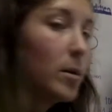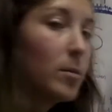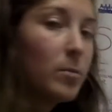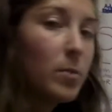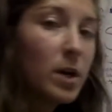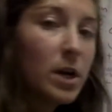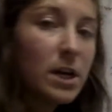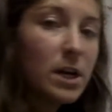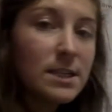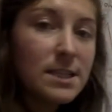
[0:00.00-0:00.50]

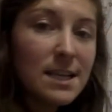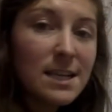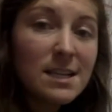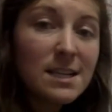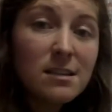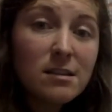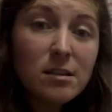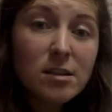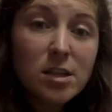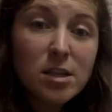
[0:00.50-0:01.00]
because
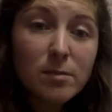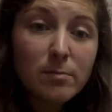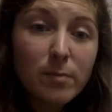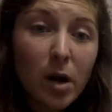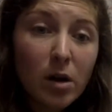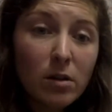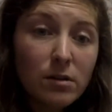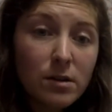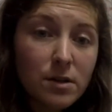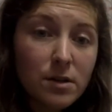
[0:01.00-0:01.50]
it's the
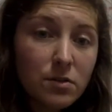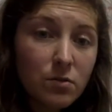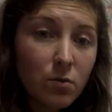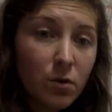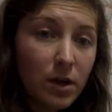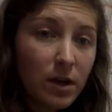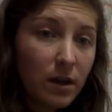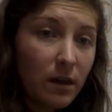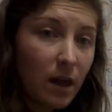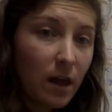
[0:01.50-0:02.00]
smallest
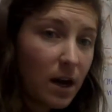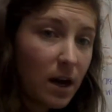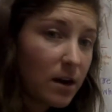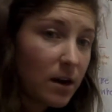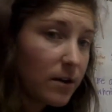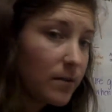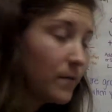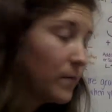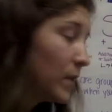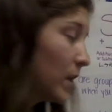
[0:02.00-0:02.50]
one there.
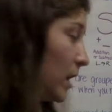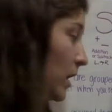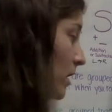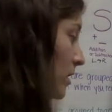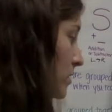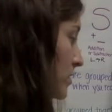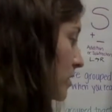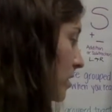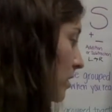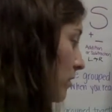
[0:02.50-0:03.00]

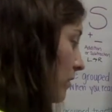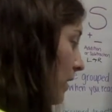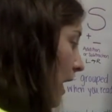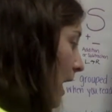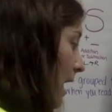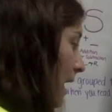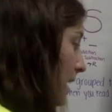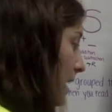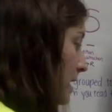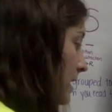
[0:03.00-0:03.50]
So
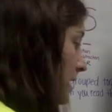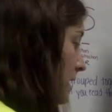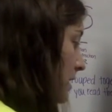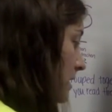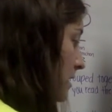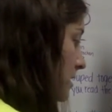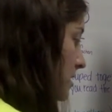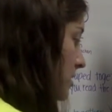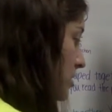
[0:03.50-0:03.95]
I need to